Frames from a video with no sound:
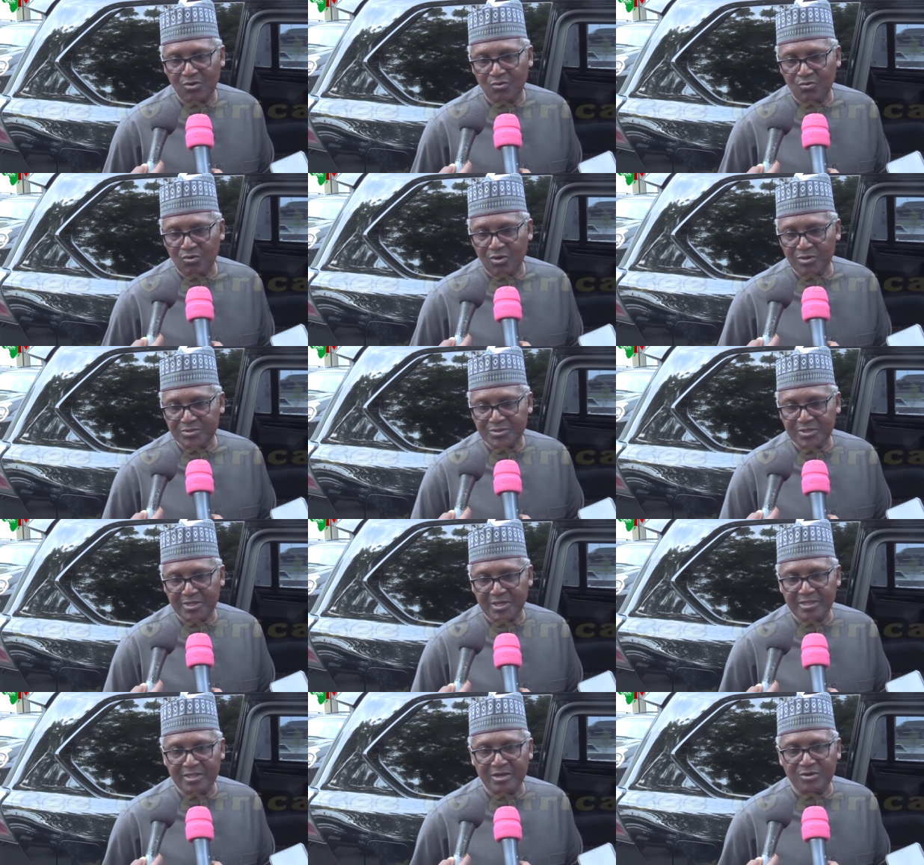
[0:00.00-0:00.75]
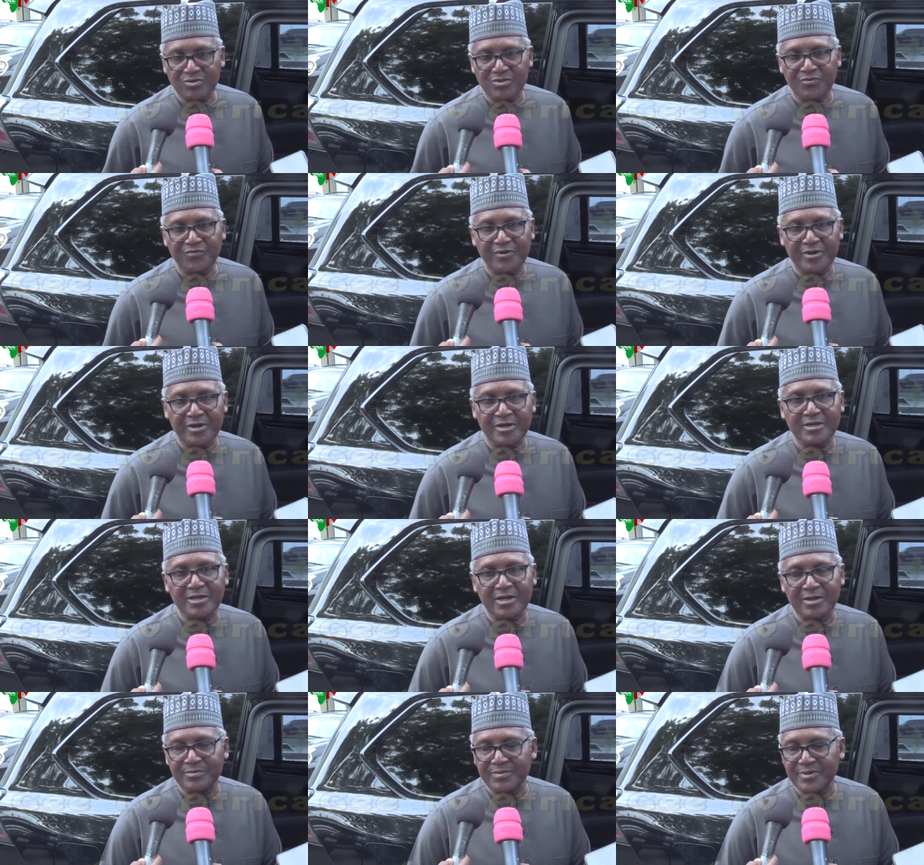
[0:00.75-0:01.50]
work together with the
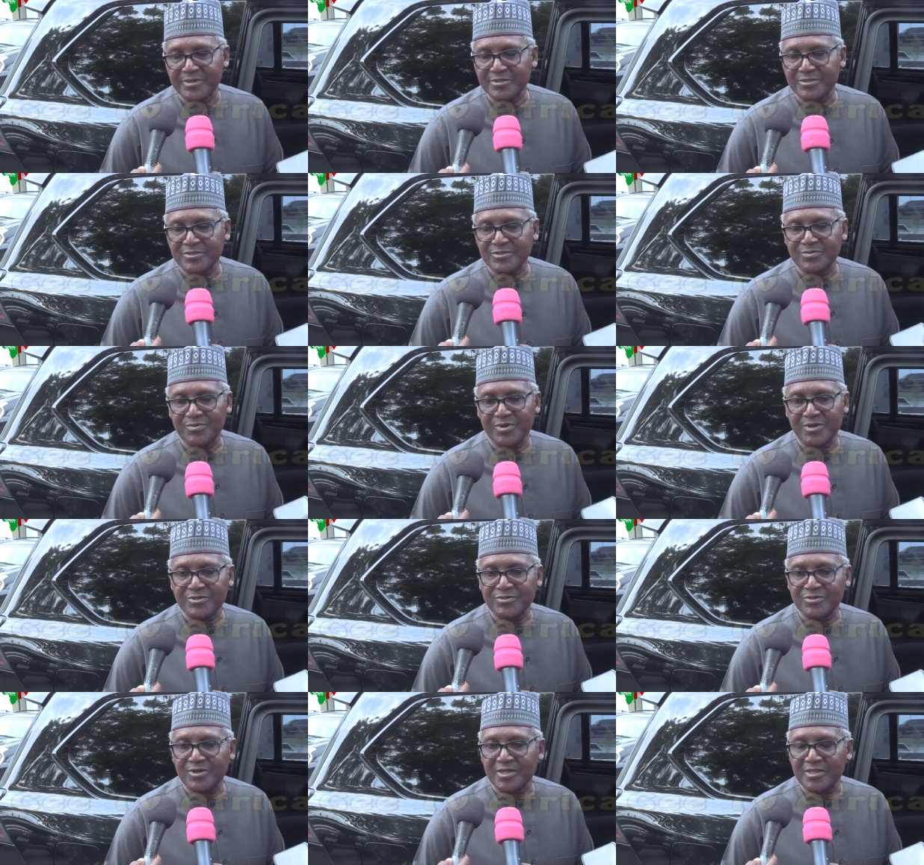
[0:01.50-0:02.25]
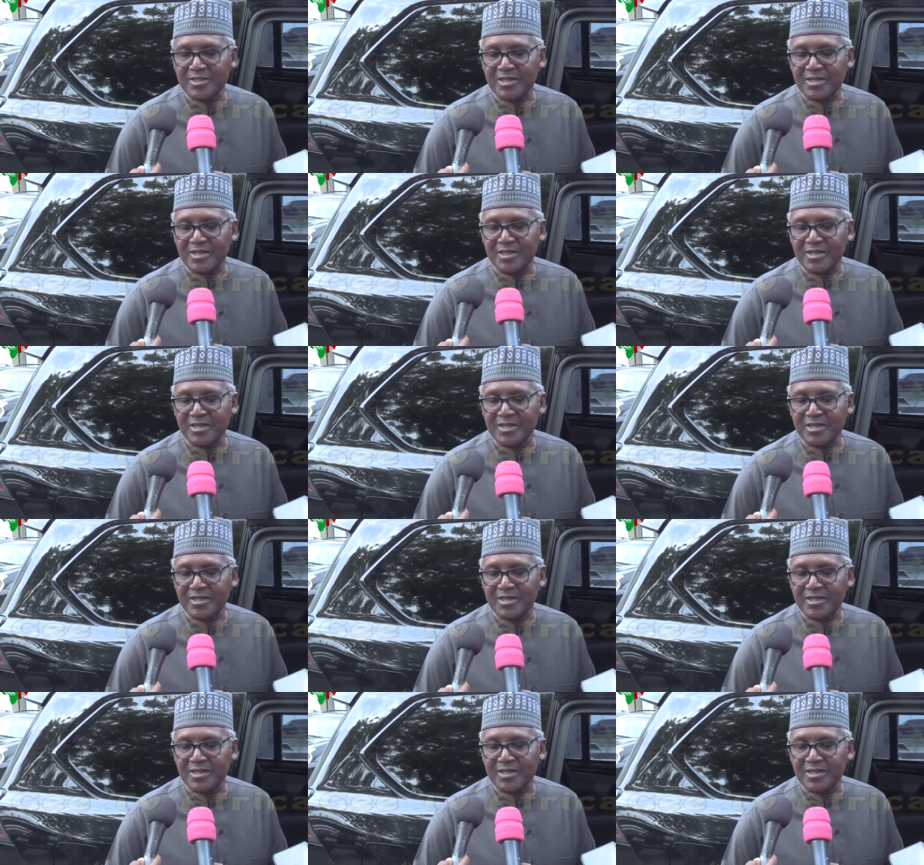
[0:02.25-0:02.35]
federal government to make sure